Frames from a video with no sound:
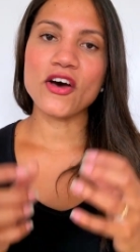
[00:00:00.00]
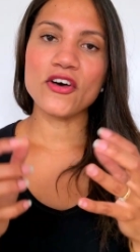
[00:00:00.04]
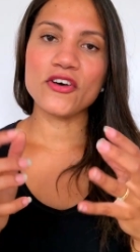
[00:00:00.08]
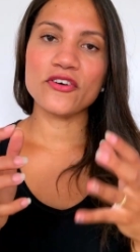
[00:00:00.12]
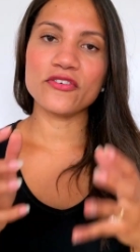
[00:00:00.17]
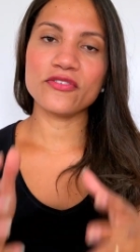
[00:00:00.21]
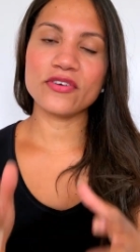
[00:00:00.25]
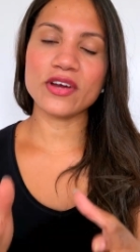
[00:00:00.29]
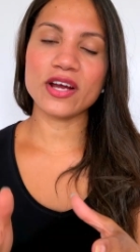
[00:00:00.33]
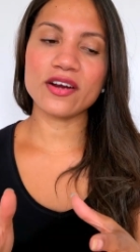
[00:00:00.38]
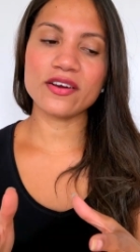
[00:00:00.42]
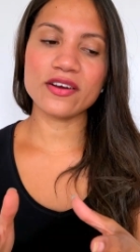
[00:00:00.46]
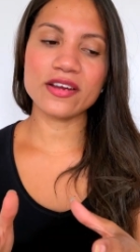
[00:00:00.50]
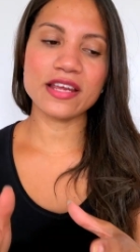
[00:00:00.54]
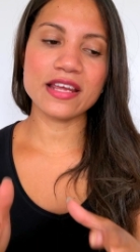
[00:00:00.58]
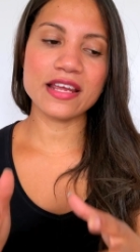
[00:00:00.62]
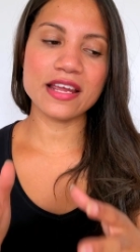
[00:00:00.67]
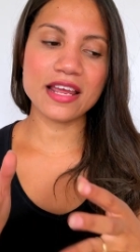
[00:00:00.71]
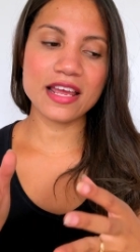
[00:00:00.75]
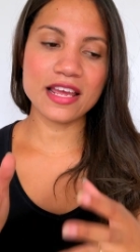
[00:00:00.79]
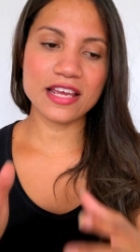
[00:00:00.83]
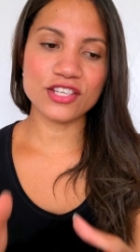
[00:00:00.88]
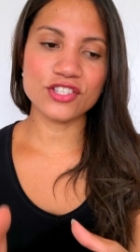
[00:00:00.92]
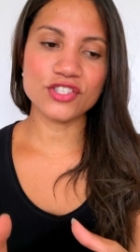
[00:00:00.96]
very
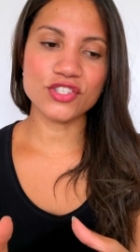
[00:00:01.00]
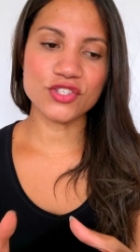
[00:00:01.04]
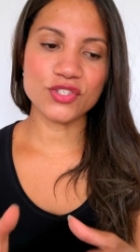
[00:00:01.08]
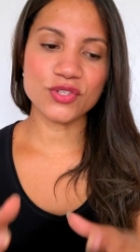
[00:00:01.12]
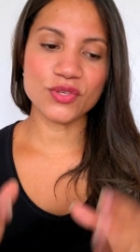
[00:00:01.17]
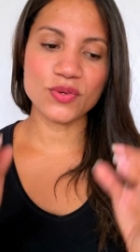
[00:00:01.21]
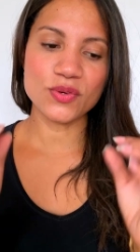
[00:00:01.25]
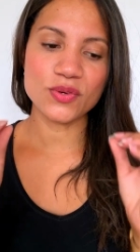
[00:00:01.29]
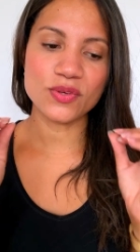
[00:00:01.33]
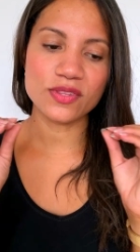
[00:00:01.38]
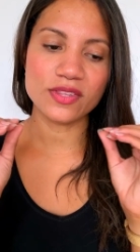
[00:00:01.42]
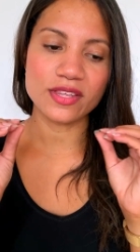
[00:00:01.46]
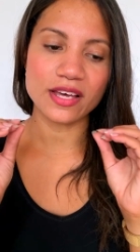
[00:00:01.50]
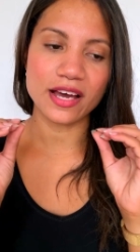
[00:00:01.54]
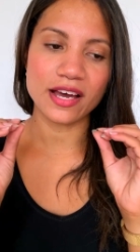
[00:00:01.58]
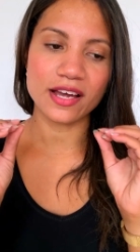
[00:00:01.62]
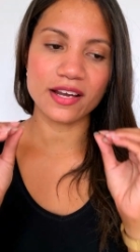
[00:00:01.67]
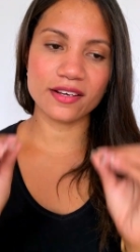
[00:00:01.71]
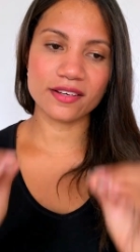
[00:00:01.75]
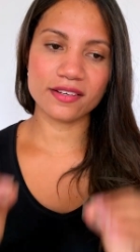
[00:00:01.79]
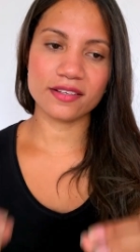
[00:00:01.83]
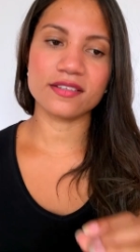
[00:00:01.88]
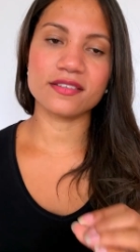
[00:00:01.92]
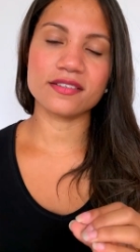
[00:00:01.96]
into
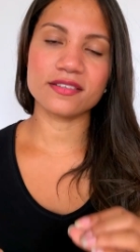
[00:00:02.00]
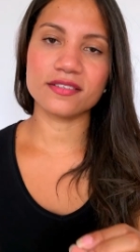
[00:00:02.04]
that